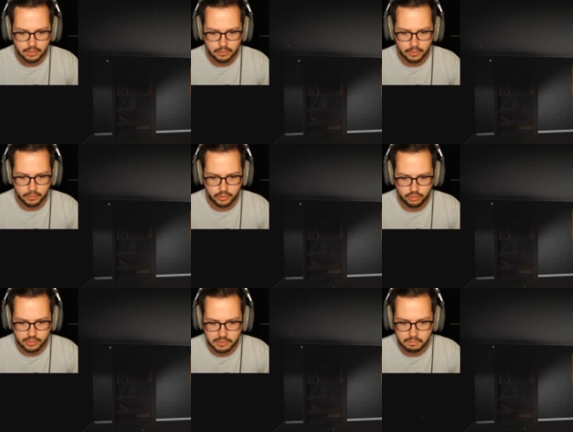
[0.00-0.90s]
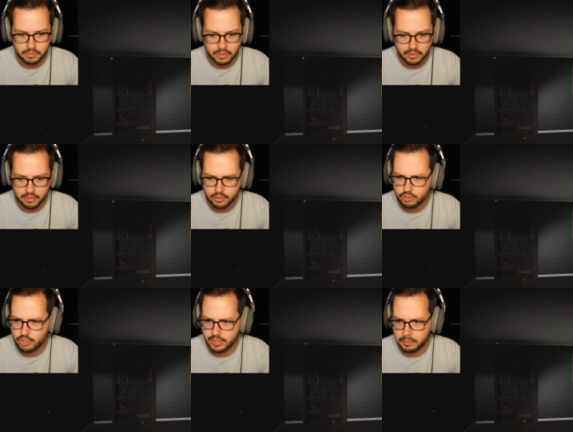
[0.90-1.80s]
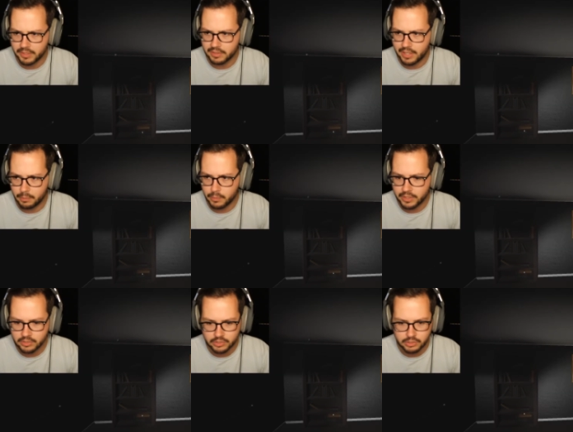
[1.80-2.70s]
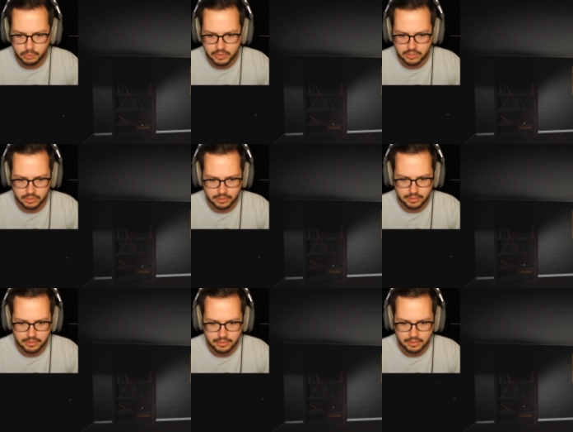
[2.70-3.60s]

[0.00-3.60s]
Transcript: Well, we'll just check about that. Right click to return.